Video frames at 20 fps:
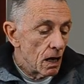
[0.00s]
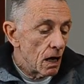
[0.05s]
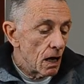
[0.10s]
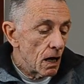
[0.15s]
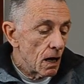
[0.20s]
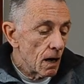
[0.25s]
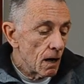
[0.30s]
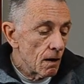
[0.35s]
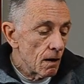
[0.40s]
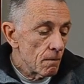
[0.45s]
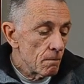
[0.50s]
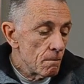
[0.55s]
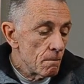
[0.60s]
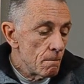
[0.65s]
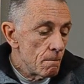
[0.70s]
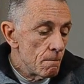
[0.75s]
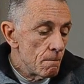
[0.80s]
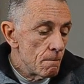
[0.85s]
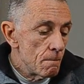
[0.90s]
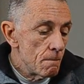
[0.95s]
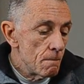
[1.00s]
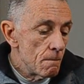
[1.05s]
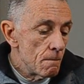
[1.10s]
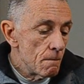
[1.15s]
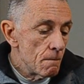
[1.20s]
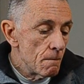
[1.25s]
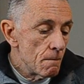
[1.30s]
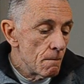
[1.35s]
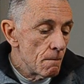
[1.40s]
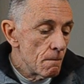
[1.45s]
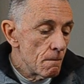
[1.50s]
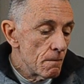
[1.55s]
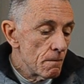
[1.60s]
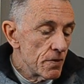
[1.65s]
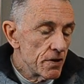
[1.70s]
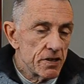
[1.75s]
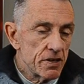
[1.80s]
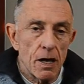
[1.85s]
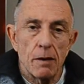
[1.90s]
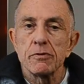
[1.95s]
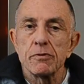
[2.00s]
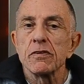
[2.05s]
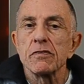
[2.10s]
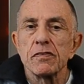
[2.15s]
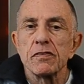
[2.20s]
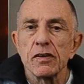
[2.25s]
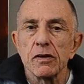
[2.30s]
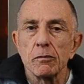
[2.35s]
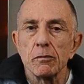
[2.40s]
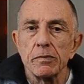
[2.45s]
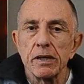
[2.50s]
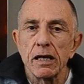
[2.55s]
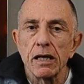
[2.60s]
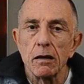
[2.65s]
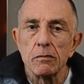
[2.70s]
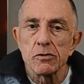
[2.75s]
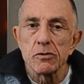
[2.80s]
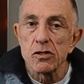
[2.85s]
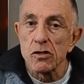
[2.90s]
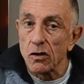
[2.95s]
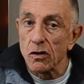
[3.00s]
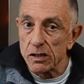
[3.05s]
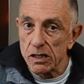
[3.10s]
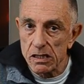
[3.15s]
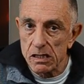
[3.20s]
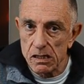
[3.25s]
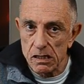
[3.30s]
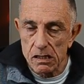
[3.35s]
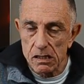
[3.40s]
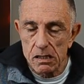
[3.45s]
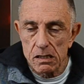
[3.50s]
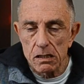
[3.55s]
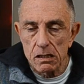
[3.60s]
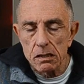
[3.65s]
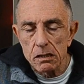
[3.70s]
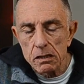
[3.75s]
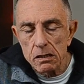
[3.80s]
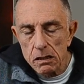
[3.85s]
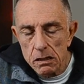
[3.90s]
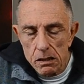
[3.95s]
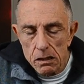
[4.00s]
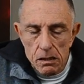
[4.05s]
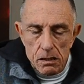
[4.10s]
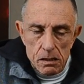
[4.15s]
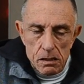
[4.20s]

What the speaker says: the depth of field becomes non-existent, and